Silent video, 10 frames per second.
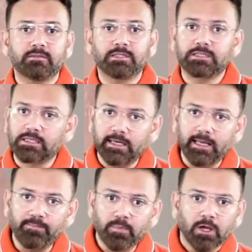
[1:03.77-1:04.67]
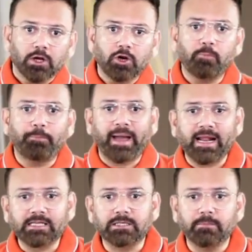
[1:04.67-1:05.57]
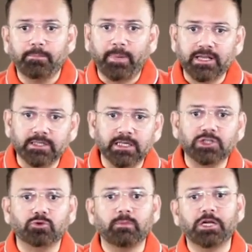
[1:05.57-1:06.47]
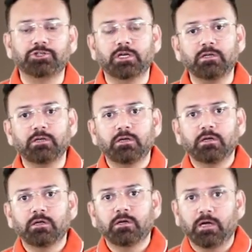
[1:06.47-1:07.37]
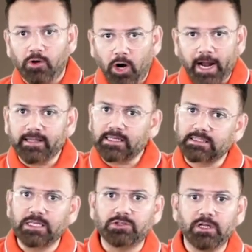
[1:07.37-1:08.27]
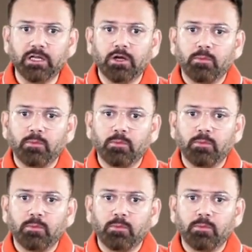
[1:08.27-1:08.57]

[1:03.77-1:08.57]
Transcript: Is this clear? Now parasympathetic stimulation and the sensory